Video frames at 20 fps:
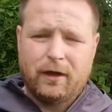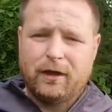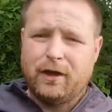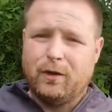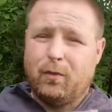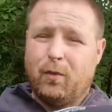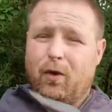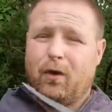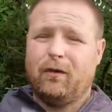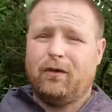
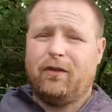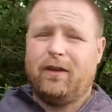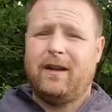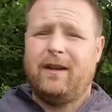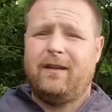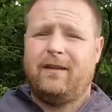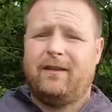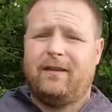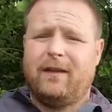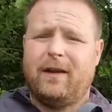You won't see
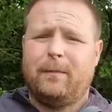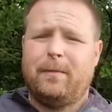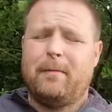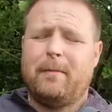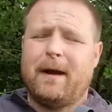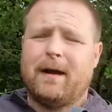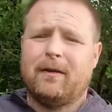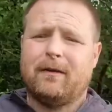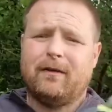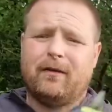this sleeping
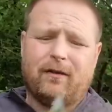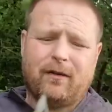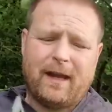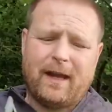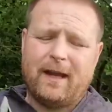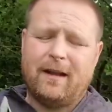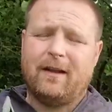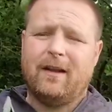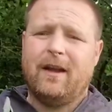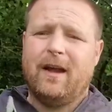bag on
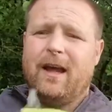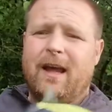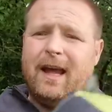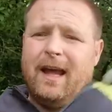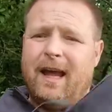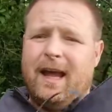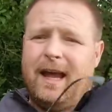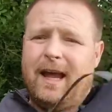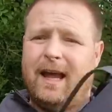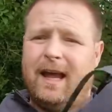sale
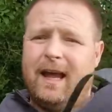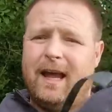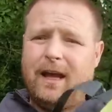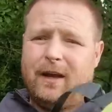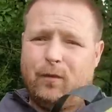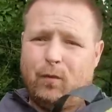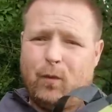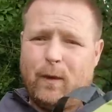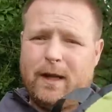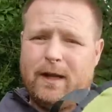
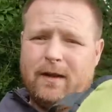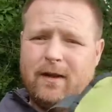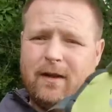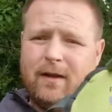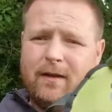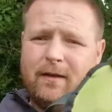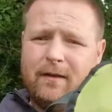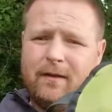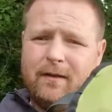in winter.